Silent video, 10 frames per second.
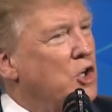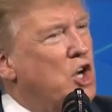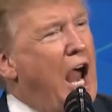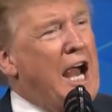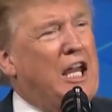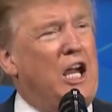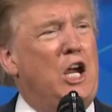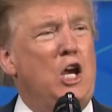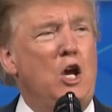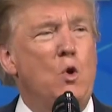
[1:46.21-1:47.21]

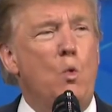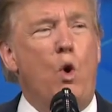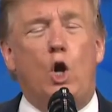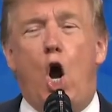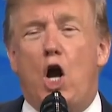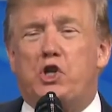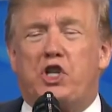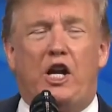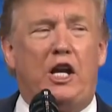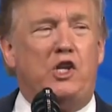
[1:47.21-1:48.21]
Jackie
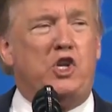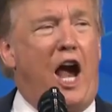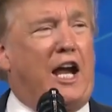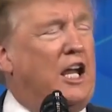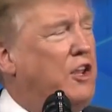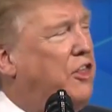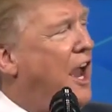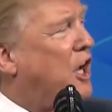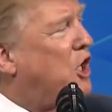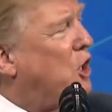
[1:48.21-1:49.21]
Walorski. Jackie,
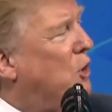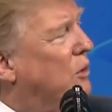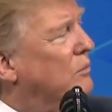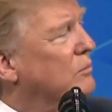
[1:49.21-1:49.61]
thank you.